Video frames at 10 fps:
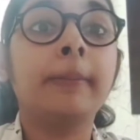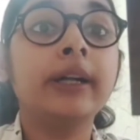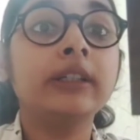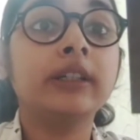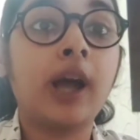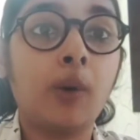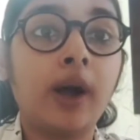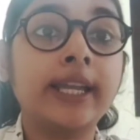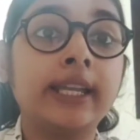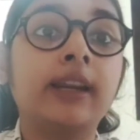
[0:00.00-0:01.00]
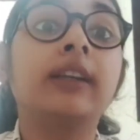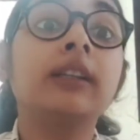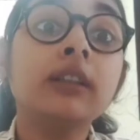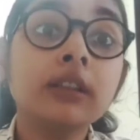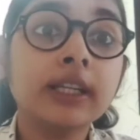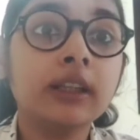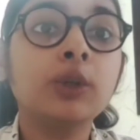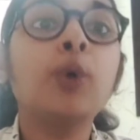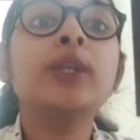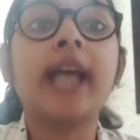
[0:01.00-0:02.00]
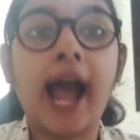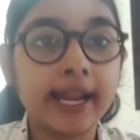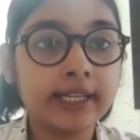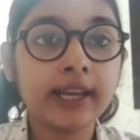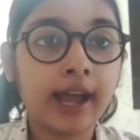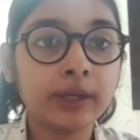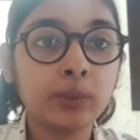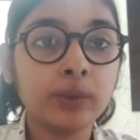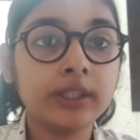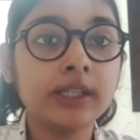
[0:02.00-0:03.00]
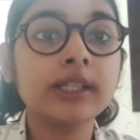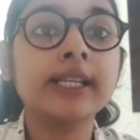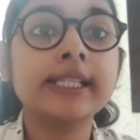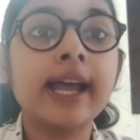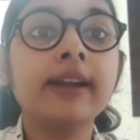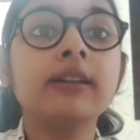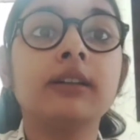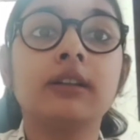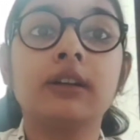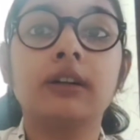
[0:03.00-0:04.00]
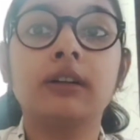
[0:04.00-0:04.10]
But now, again, another thing that goes hand in hand with this is that